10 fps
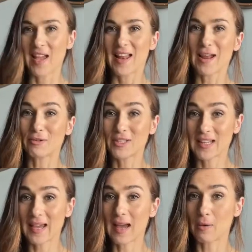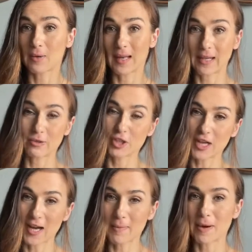Now today I would like to
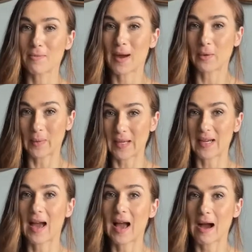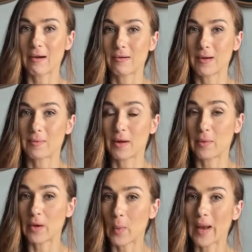chat about my week, how my
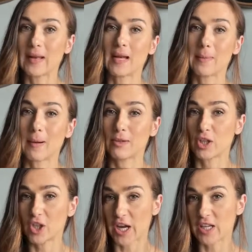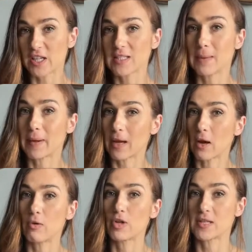week went and about the changes that my
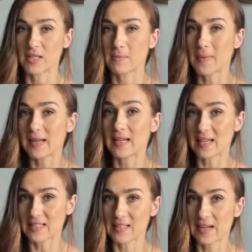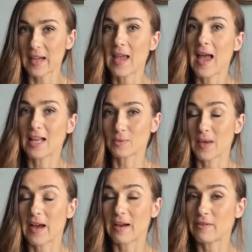coach has made yesterday as we
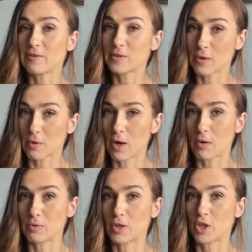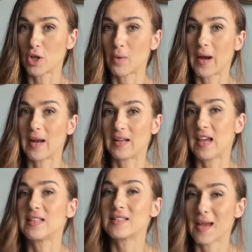are so close to the show and
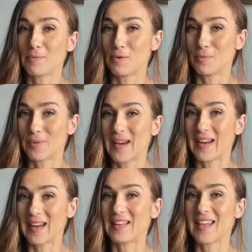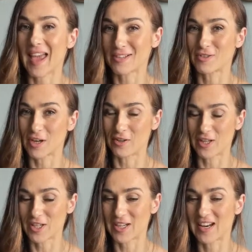it's time to bring in the extra
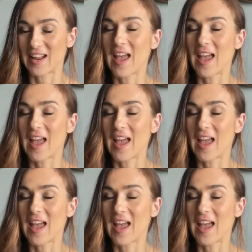conditioning.